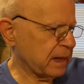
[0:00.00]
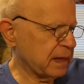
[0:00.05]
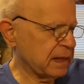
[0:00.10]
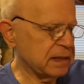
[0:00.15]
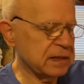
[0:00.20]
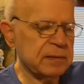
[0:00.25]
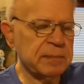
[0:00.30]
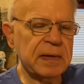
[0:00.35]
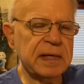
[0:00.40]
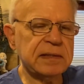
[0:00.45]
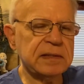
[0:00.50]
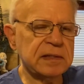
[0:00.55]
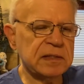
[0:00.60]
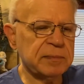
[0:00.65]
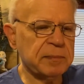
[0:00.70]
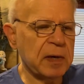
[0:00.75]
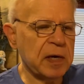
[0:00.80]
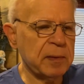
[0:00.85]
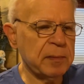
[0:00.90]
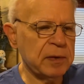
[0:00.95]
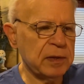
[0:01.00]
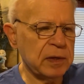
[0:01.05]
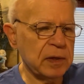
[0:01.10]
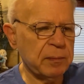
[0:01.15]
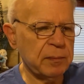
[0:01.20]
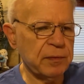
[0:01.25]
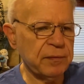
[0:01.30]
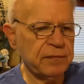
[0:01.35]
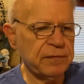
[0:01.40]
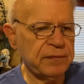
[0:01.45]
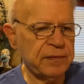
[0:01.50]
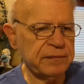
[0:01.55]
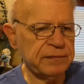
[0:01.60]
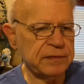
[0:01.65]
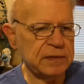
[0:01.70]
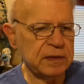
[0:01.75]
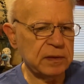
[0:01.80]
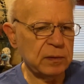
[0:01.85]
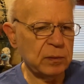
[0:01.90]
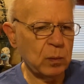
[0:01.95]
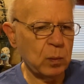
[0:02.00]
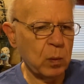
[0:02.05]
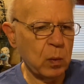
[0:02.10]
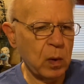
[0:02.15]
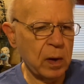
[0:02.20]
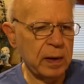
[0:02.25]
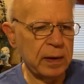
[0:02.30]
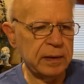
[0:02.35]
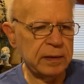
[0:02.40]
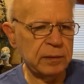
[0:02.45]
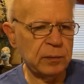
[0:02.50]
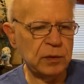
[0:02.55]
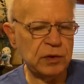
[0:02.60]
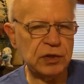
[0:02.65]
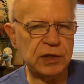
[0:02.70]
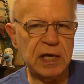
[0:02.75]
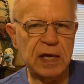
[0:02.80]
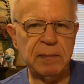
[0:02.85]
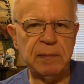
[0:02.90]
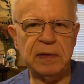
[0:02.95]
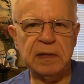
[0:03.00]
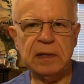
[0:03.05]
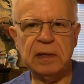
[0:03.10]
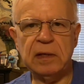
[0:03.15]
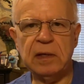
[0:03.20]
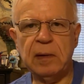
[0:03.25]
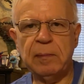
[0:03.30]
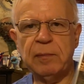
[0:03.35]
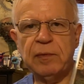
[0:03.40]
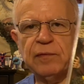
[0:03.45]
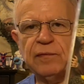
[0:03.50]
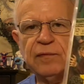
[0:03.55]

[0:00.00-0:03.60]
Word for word: is Amazing Spider-Man number fifty-one, which came in at number